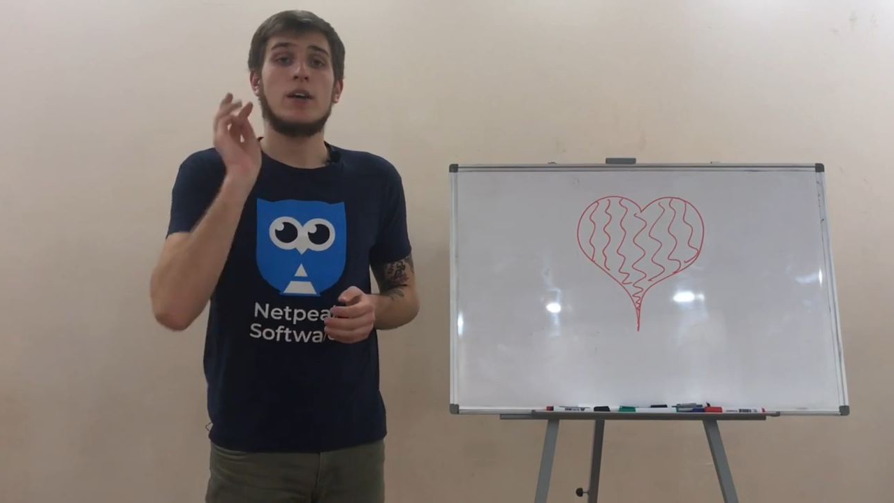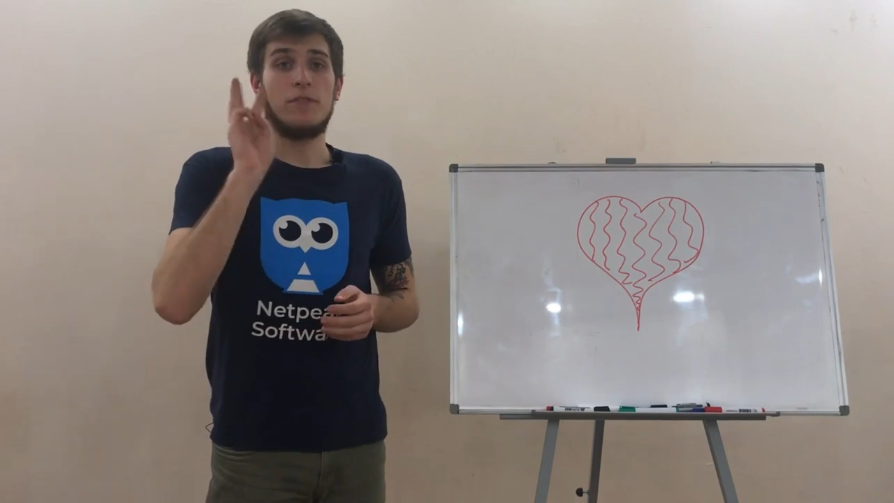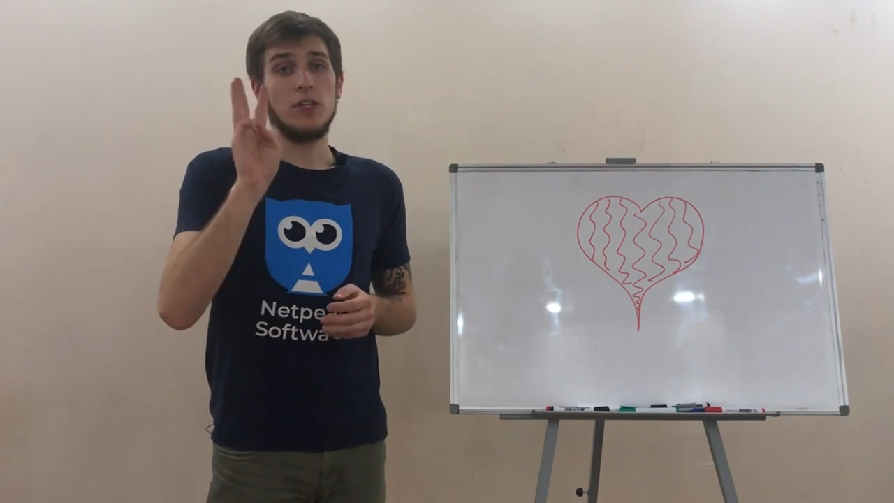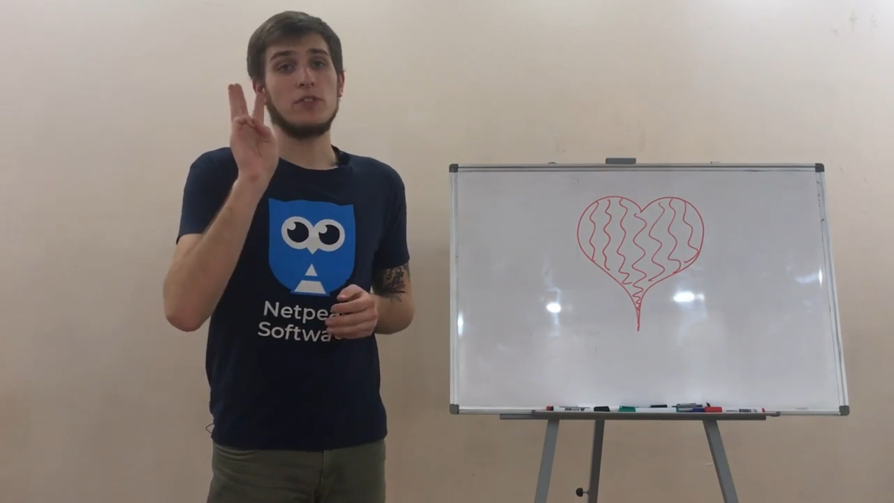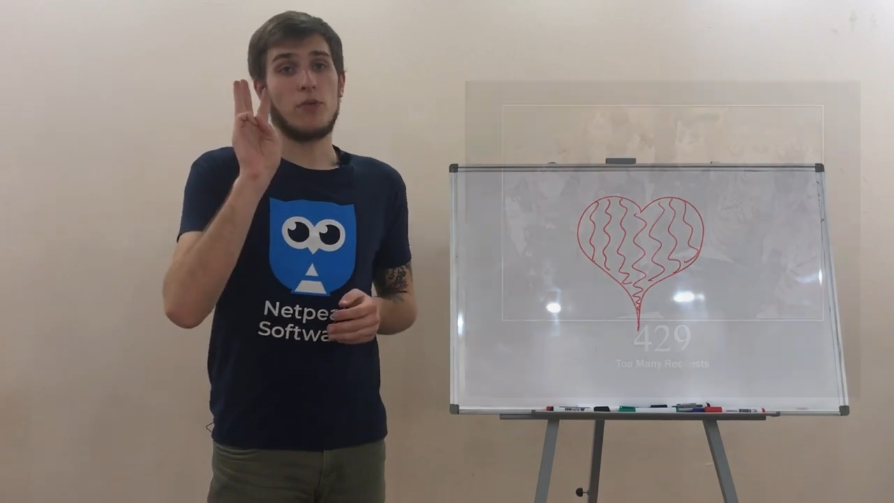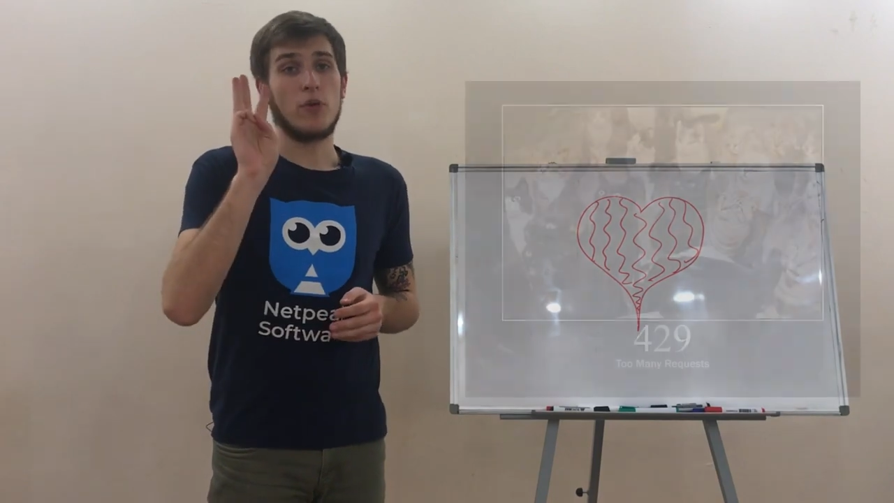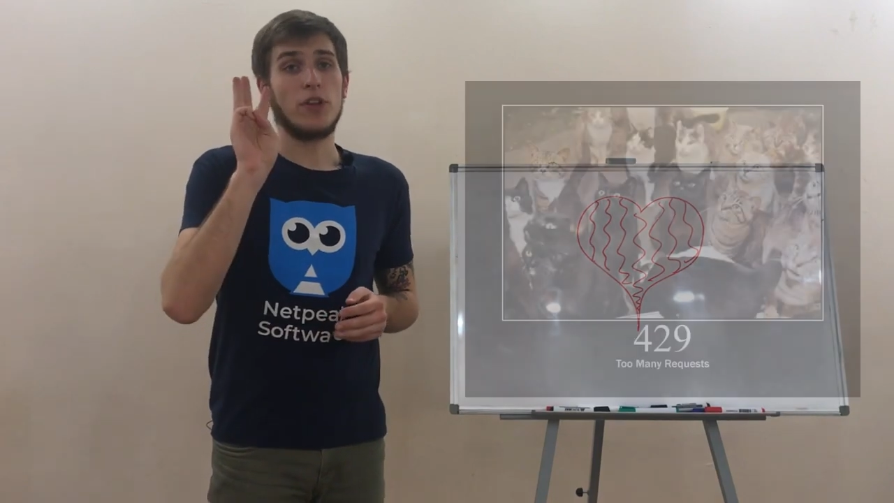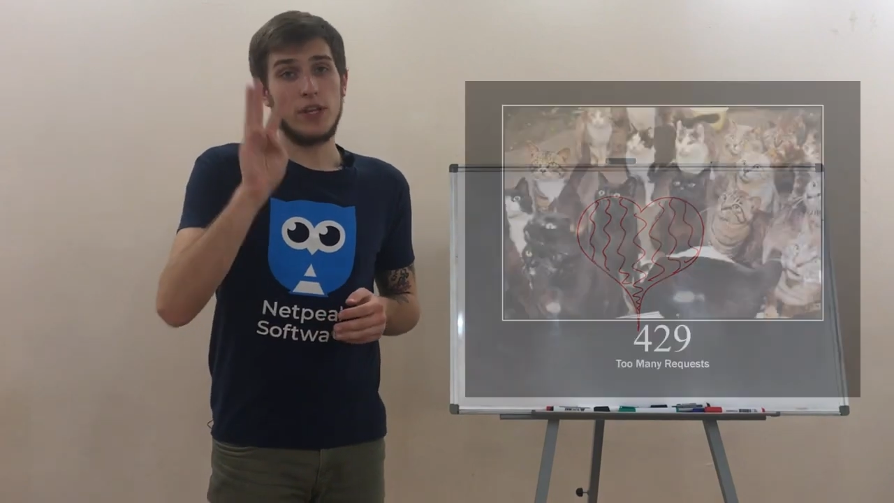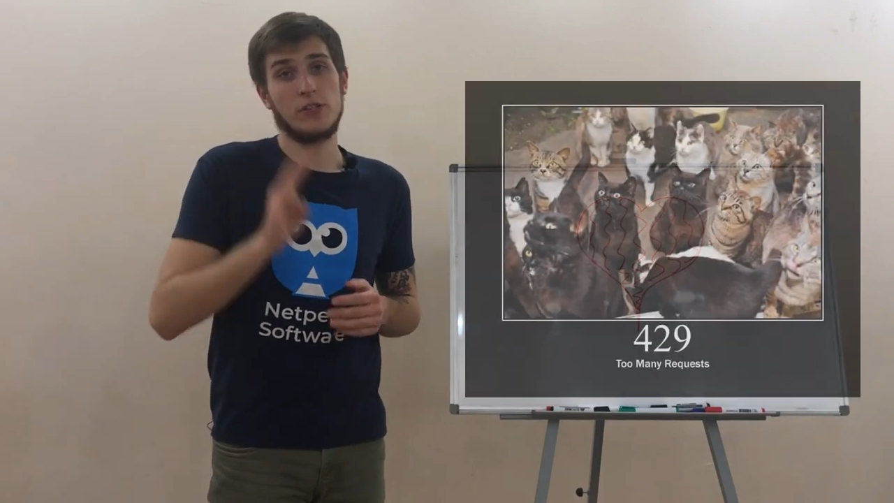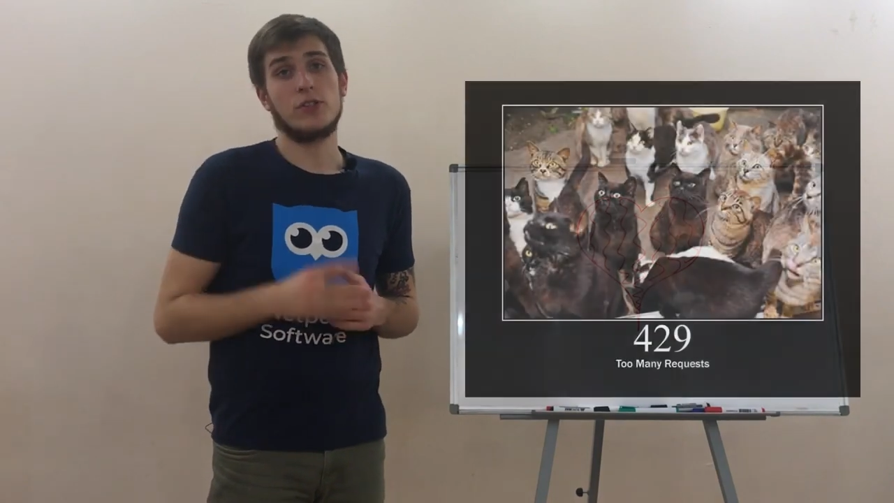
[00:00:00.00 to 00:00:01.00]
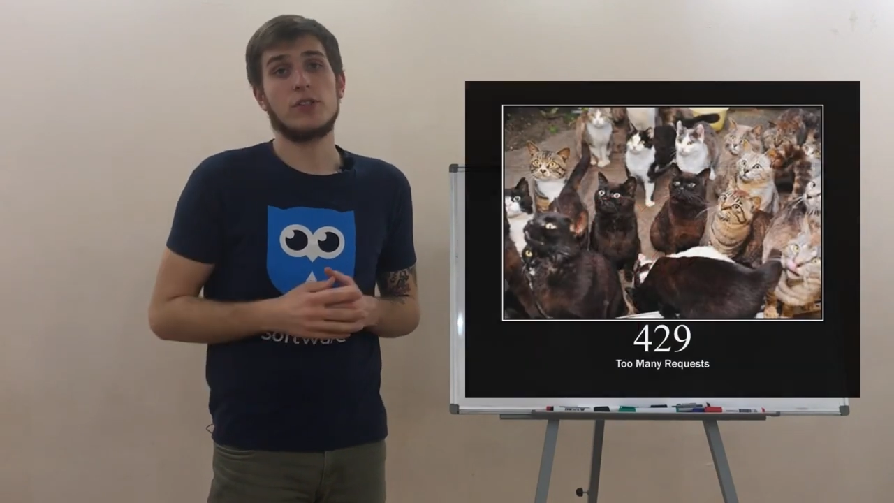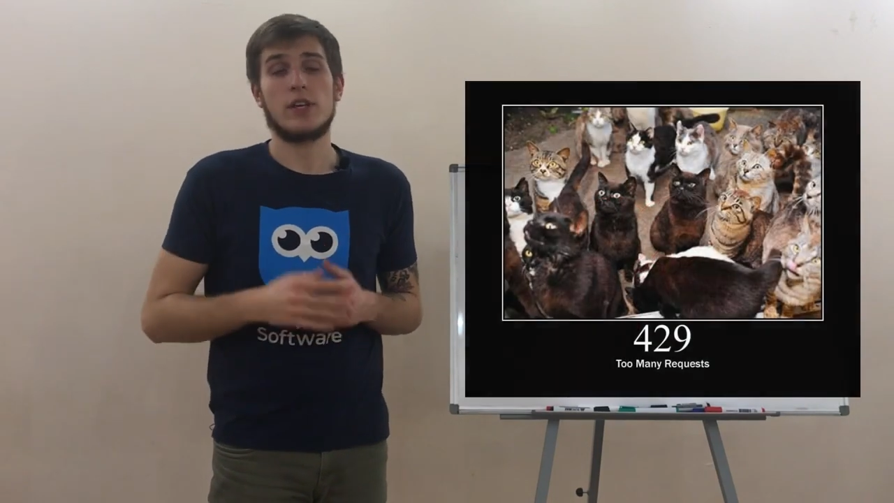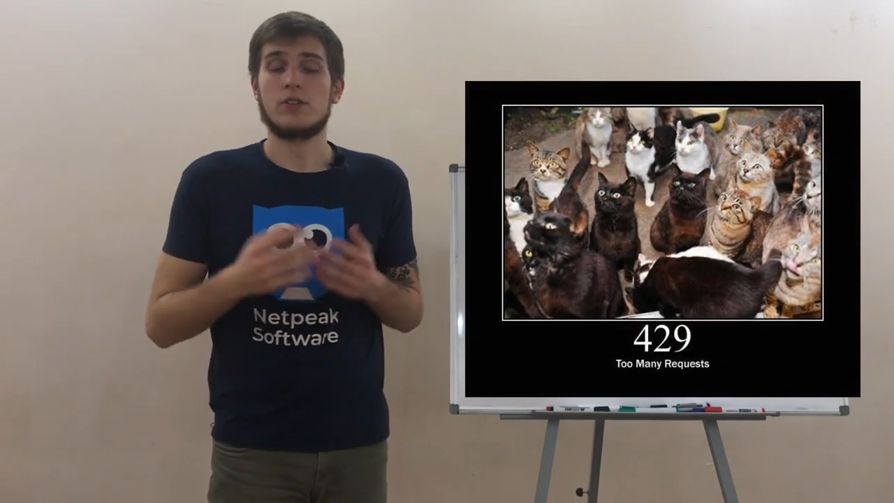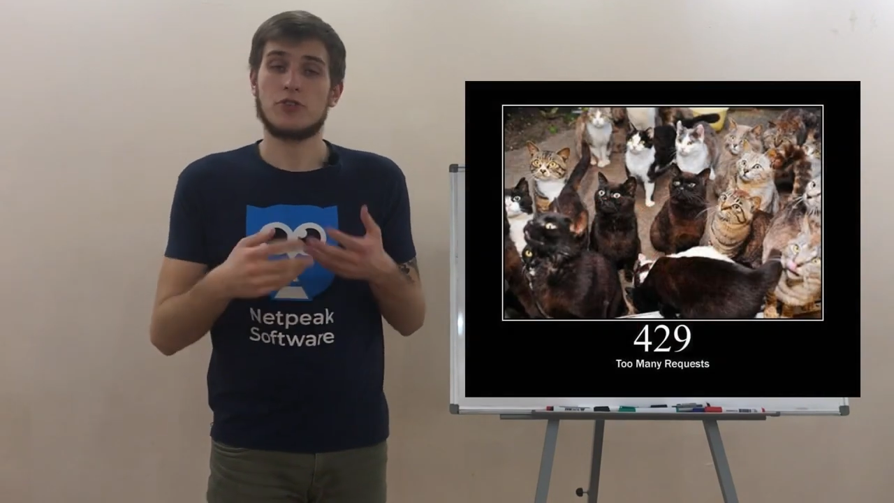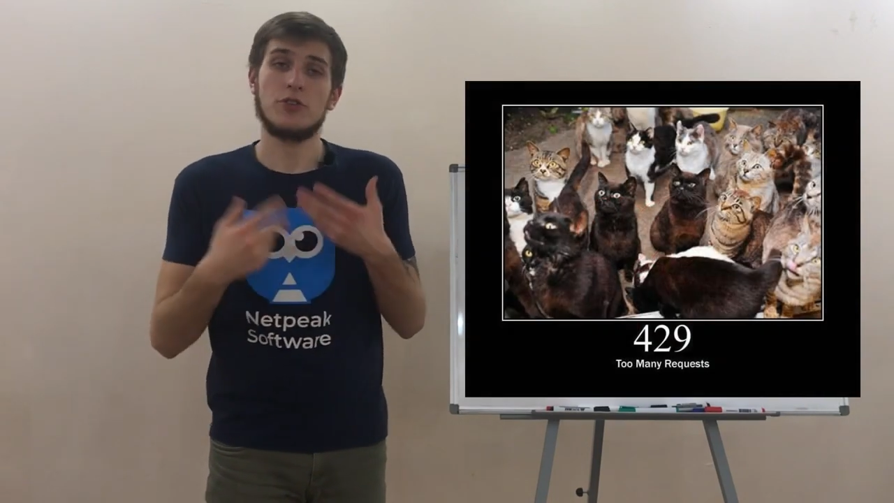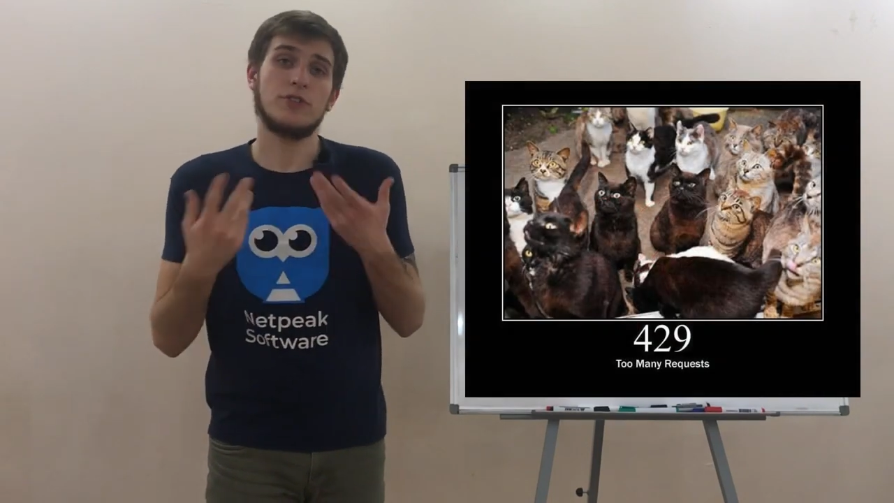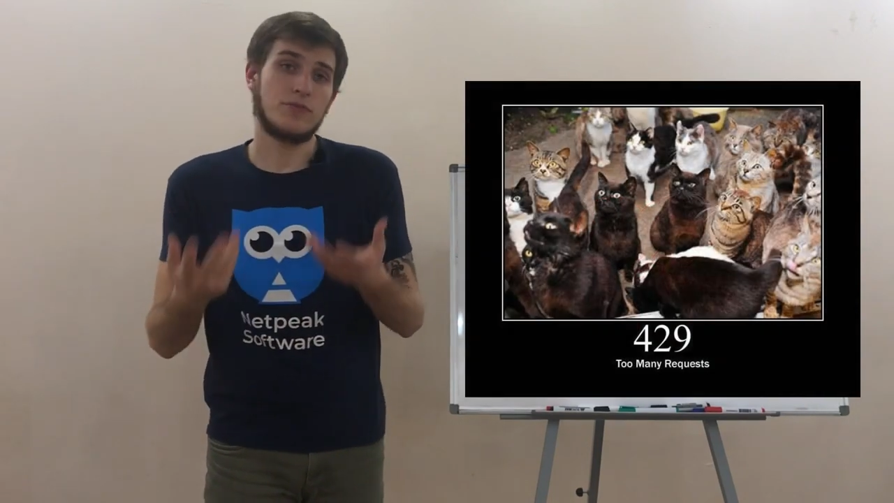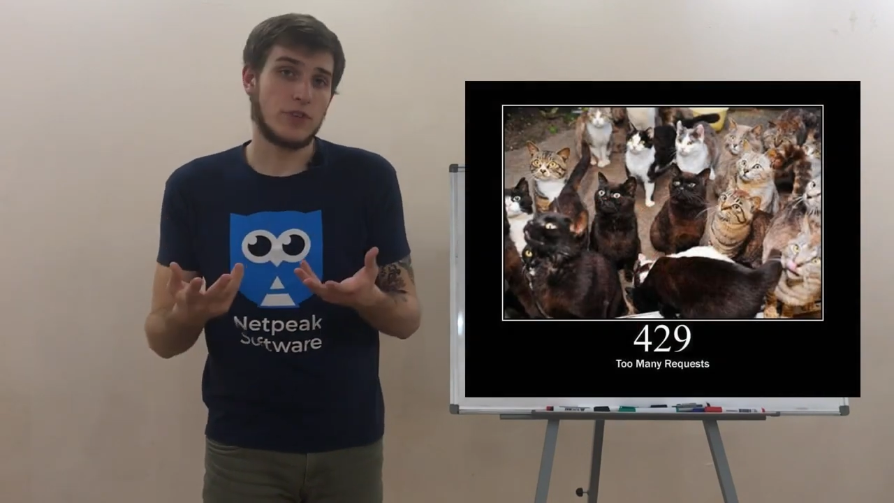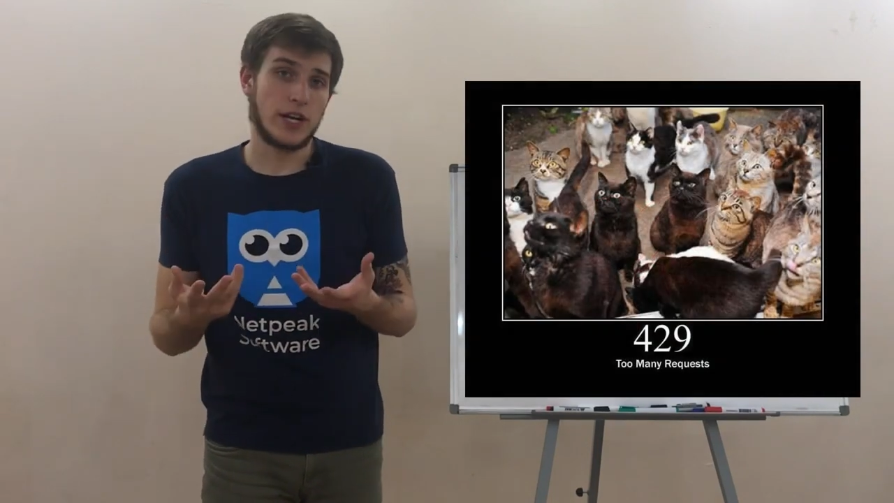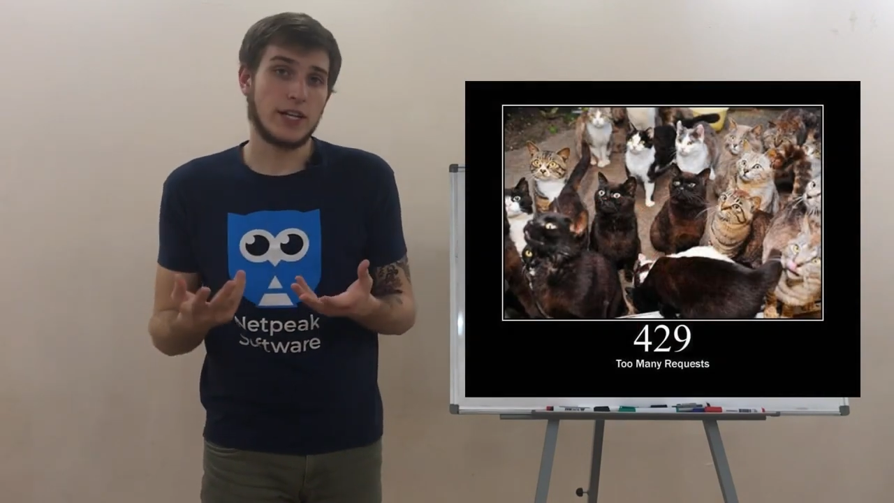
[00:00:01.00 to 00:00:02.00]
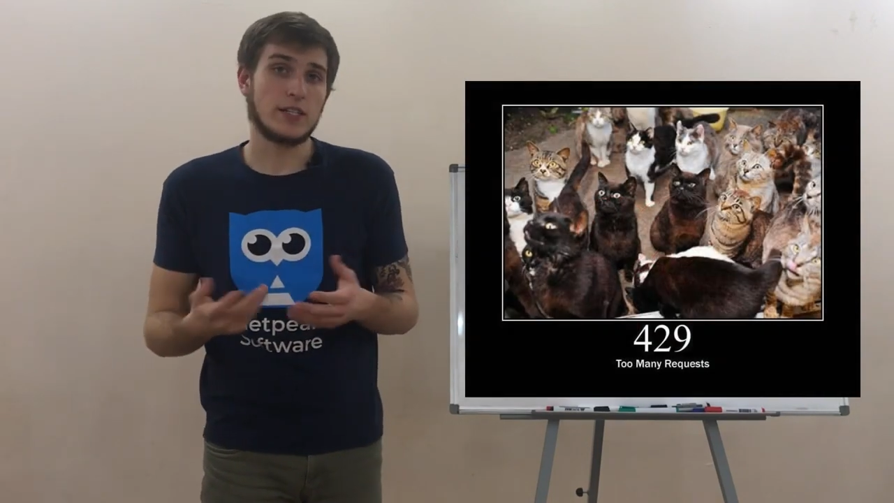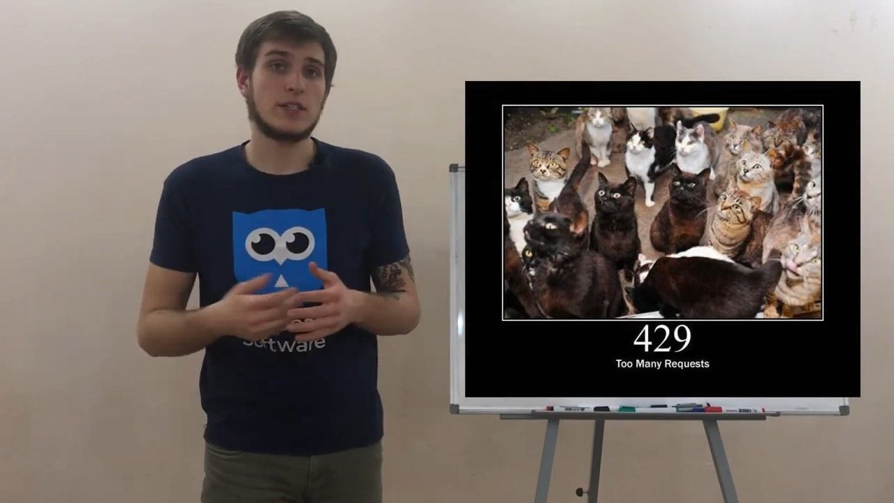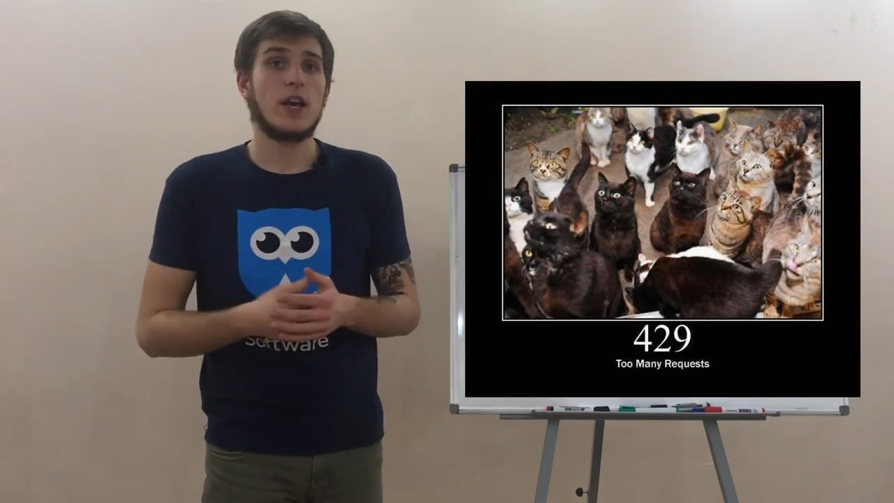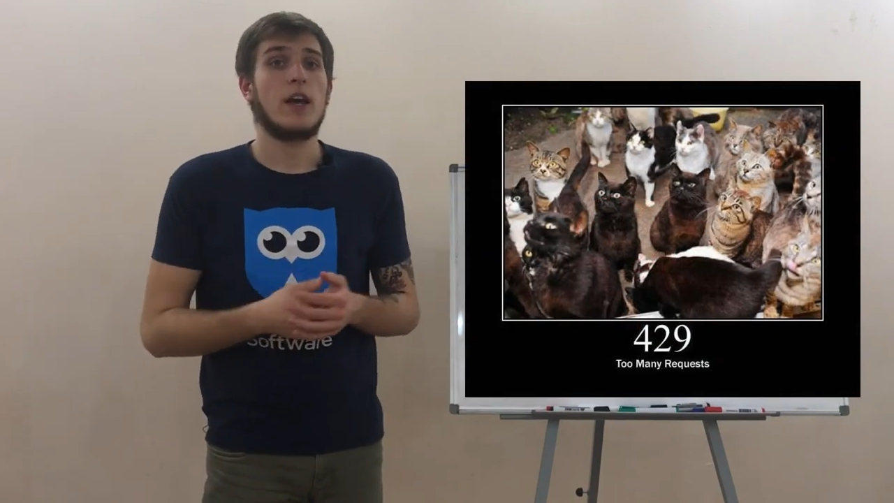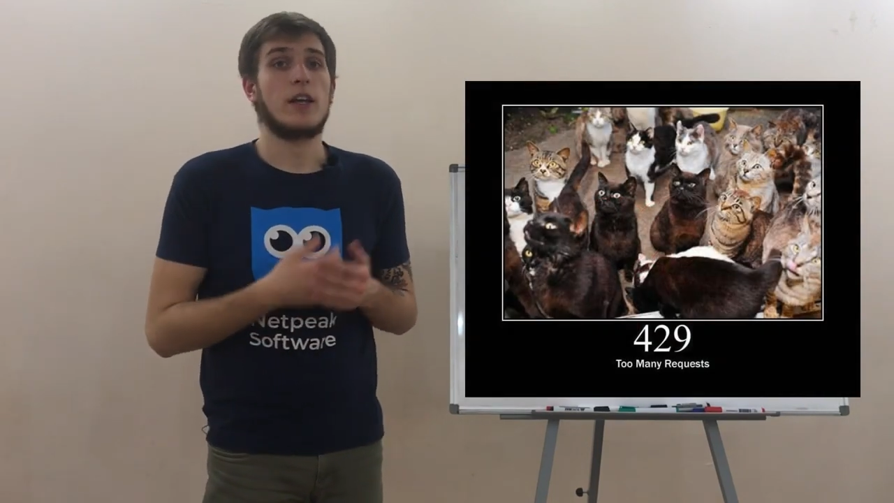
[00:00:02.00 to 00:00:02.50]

First, three digits and a short phrase